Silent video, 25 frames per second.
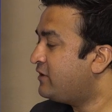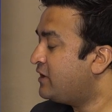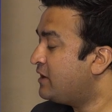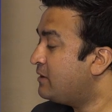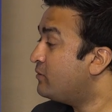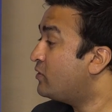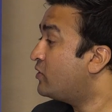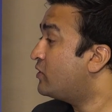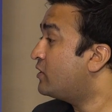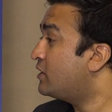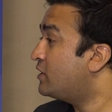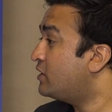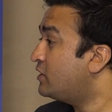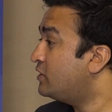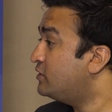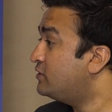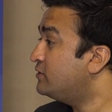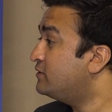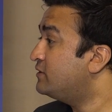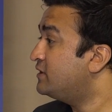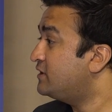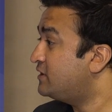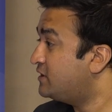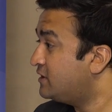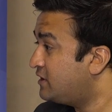him or her
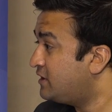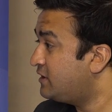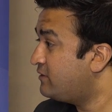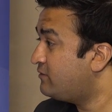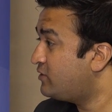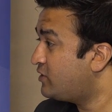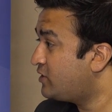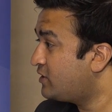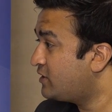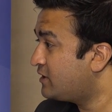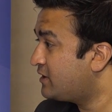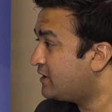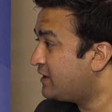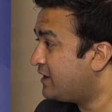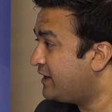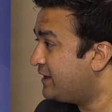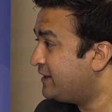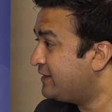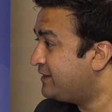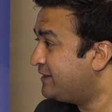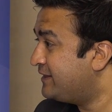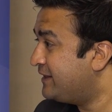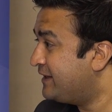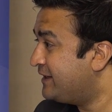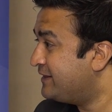do the dirty work,
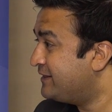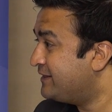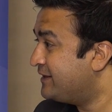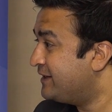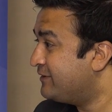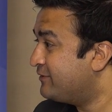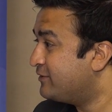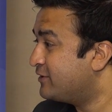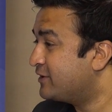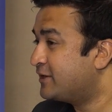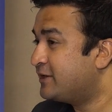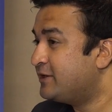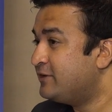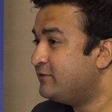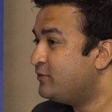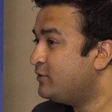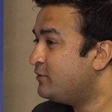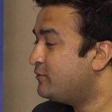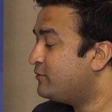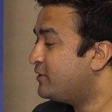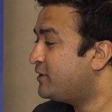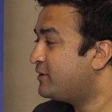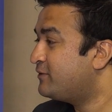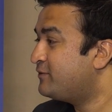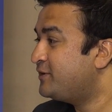and then they will give
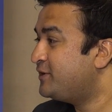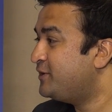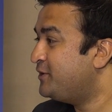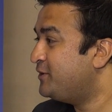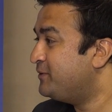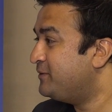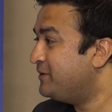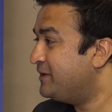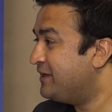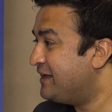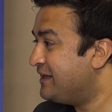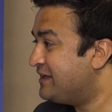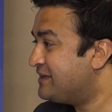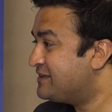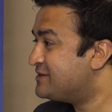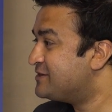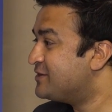you whatever you need.